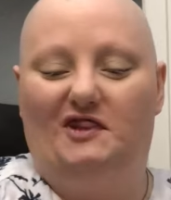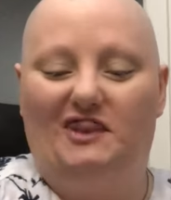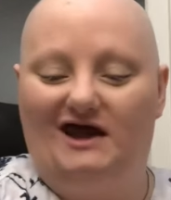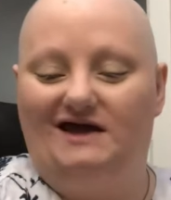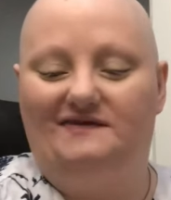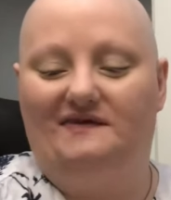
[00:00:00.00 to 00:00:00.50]

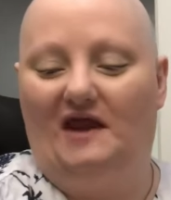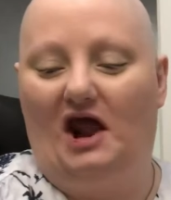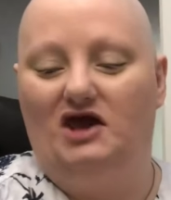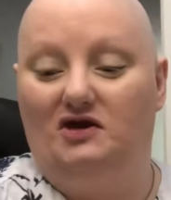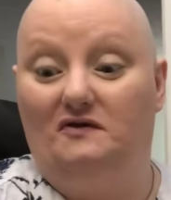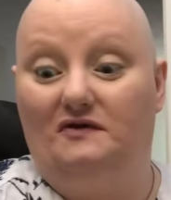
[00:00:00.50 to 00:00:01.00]
things that I
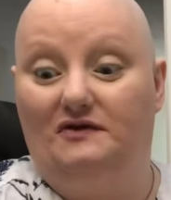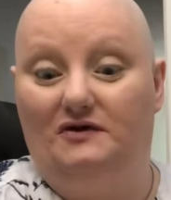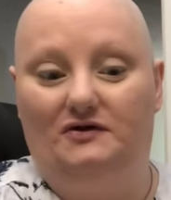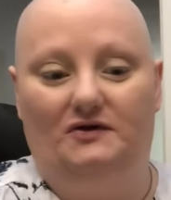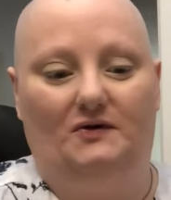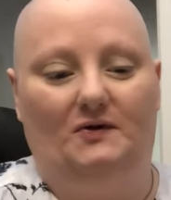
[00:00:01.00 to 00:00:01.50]
used to
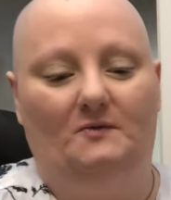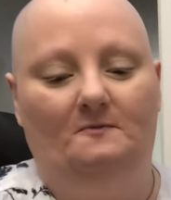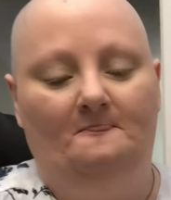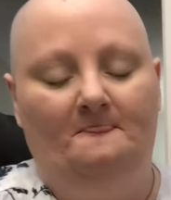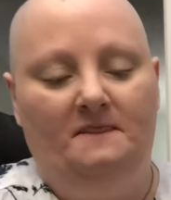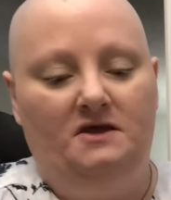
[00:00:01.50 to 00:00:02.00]
do.
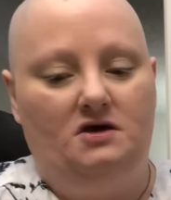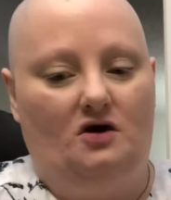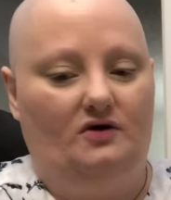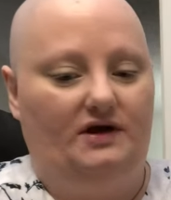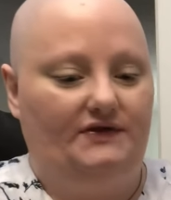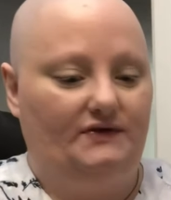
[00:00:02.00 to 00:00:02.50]

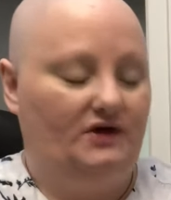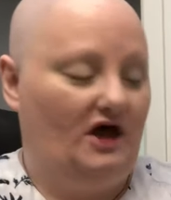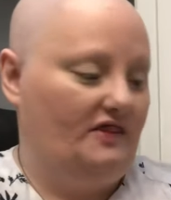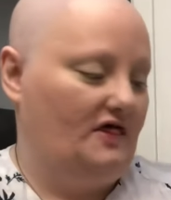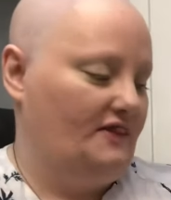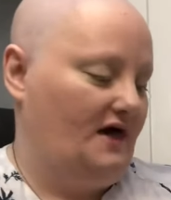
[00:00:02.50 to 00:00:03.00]
Okay, so now
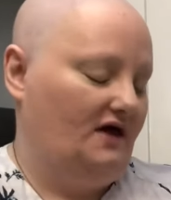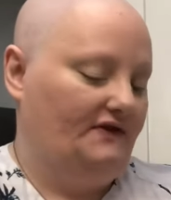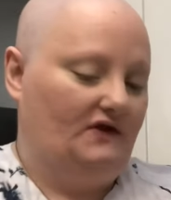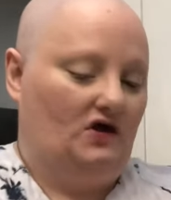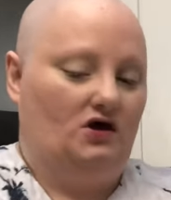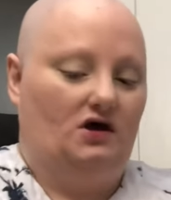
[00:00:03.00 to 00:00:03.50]
that that's
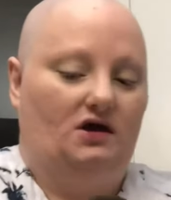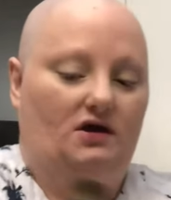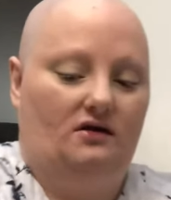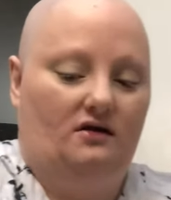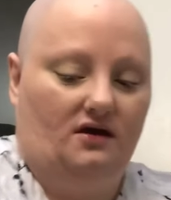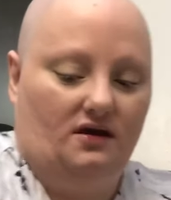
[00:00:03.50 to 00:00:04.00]

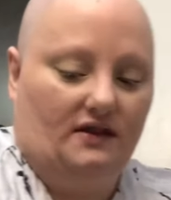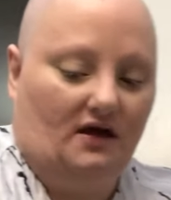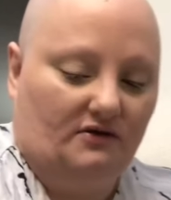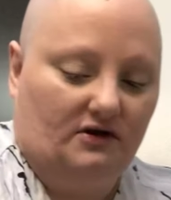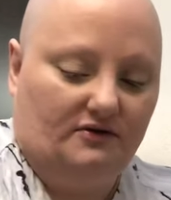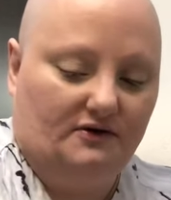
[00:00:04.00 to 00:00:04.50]
on, I'm
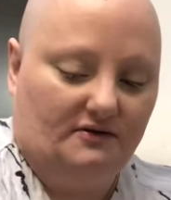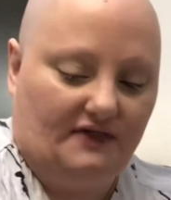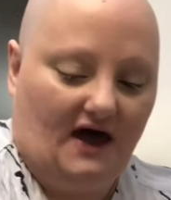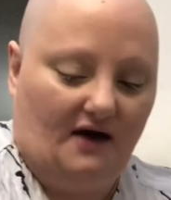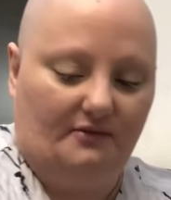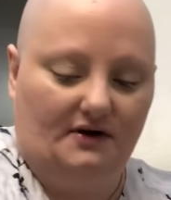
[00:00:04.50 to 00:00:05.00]
going to put
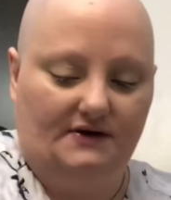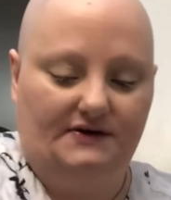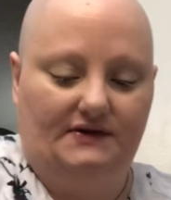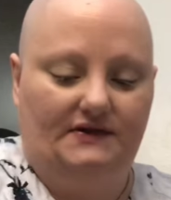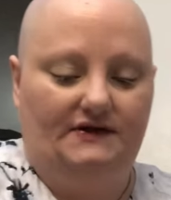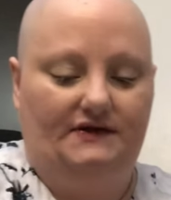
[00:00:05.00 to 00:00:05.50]
that brush
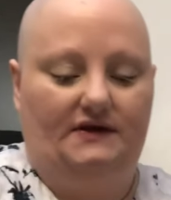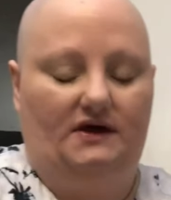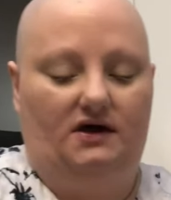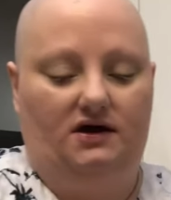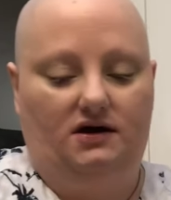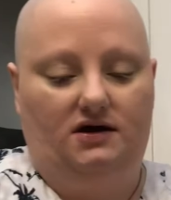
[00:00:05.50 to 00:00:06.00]
in the
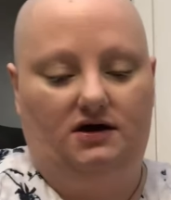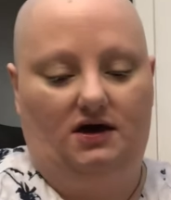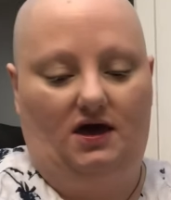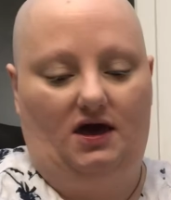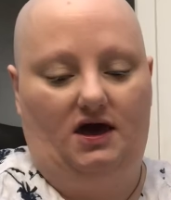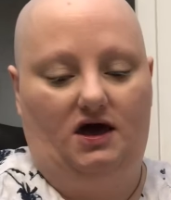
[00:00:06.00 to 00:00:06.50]
sink,
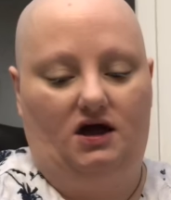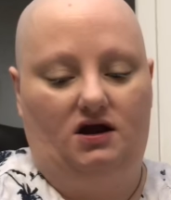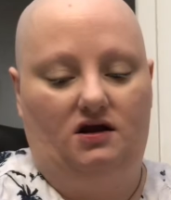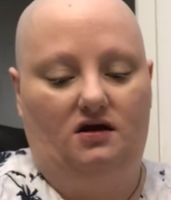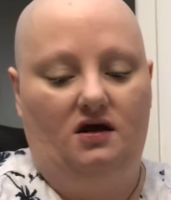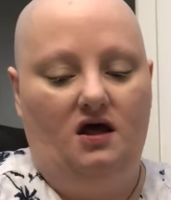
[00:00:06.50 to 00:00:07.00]

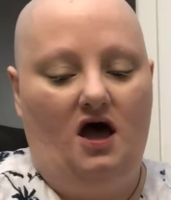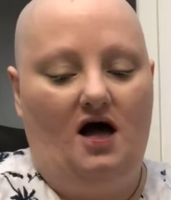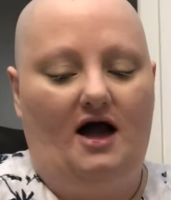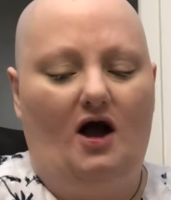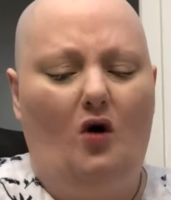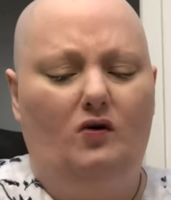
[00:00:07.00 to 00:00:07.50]
and
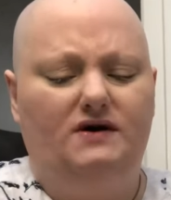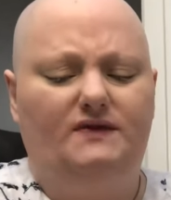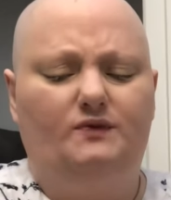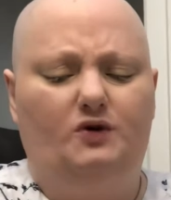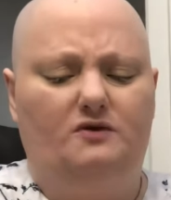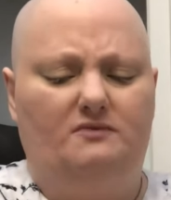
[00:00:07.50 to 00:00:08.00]
I always
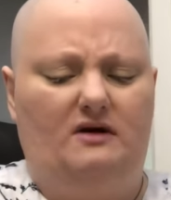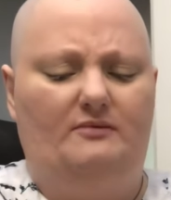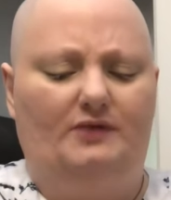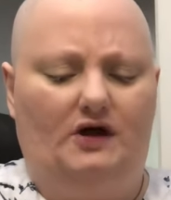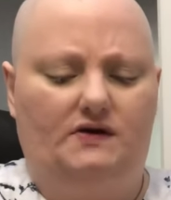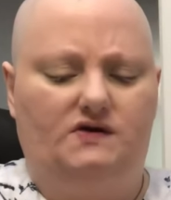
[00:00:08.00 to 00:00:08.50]
put my
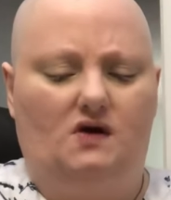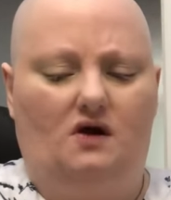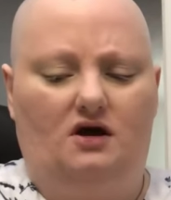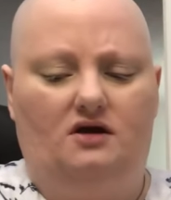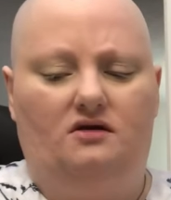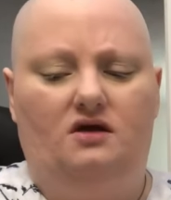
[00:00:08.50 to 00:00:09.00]
blush
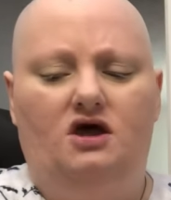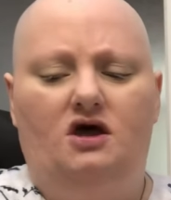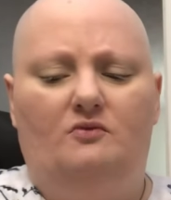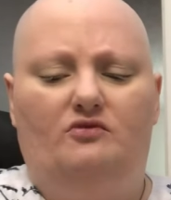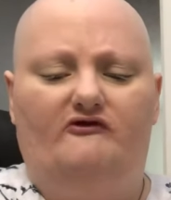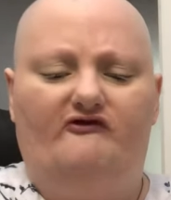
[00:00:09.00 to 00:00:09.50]
on
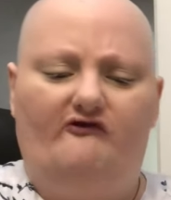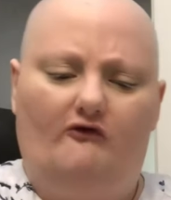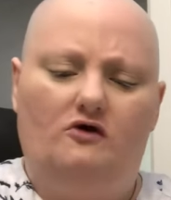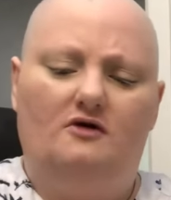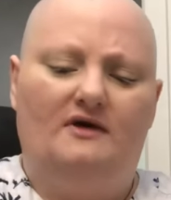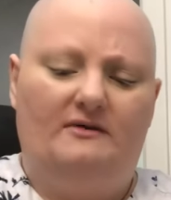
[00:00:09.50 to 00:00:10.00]

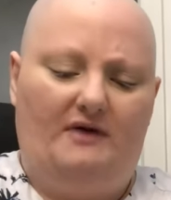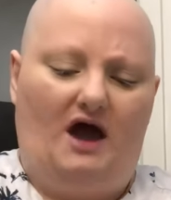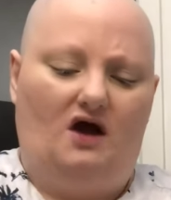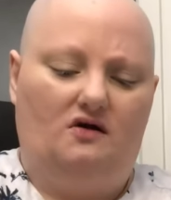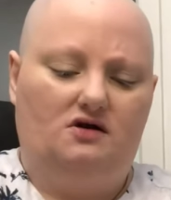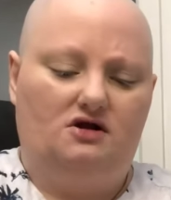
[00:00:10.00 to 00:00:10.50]
before my
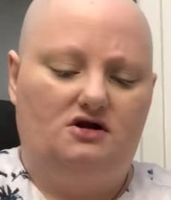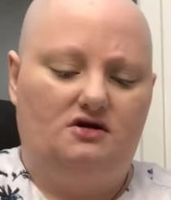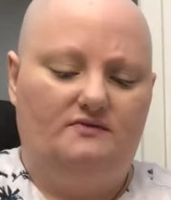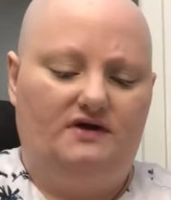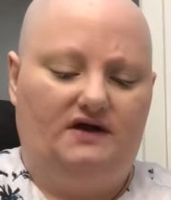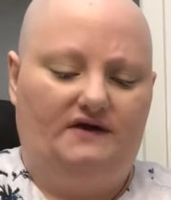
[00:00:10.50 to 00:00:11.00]
powder
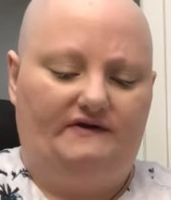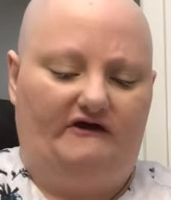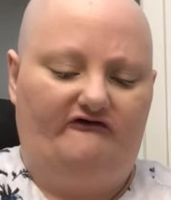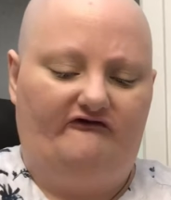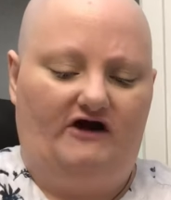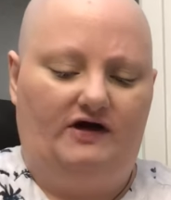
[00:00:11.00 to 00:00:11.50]
because I
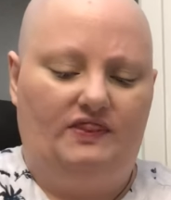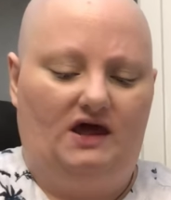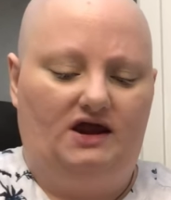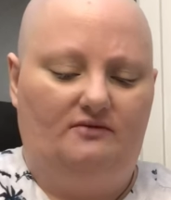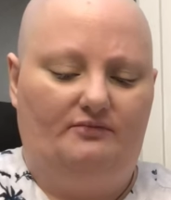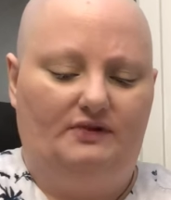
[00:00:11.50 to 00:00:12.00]
find that
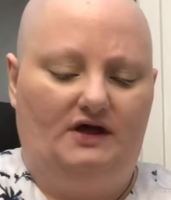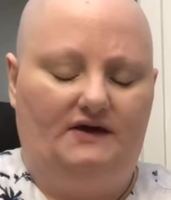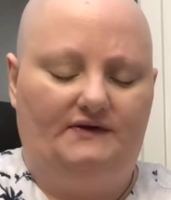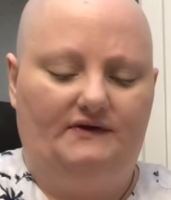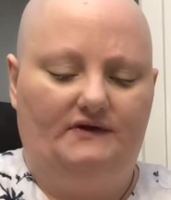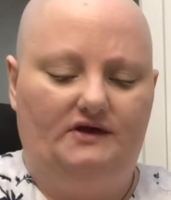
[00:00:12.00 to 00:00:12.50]
it
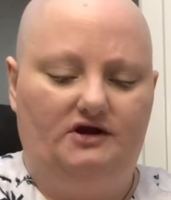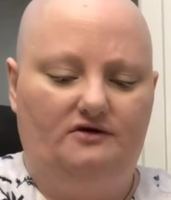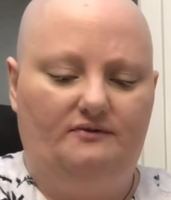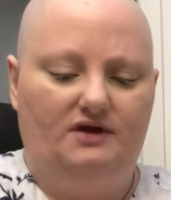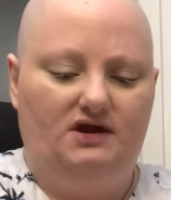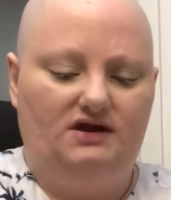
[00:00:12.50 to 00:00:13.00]
blends a little
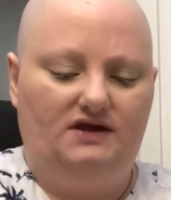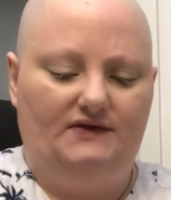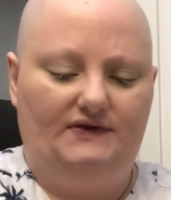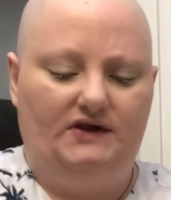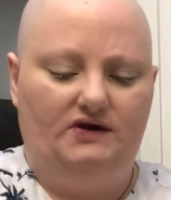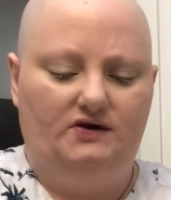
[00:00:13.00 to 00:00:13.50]
bit
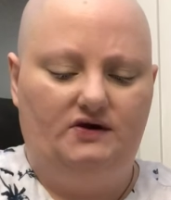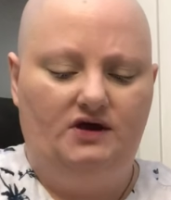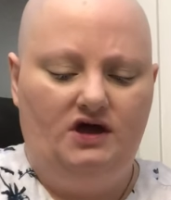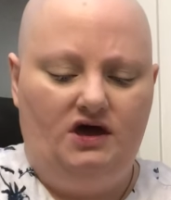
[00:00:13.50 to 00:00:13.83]
easier.